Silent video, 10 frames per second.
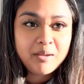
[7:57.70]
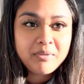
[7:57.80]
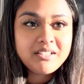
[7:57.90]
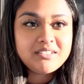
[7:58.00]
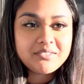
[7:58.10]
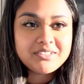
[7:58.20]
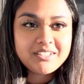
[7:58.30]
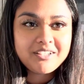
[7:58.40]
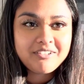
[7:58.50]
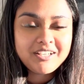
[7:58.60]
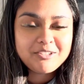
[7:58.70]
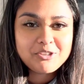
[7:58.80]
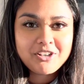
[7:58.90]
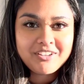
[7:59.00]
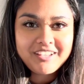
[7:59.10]
like devastated right now,
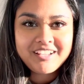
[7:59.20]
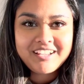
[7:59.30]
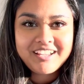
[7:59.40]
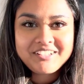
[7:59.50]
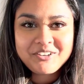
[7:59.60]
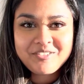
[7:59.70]
Shirley, and you're over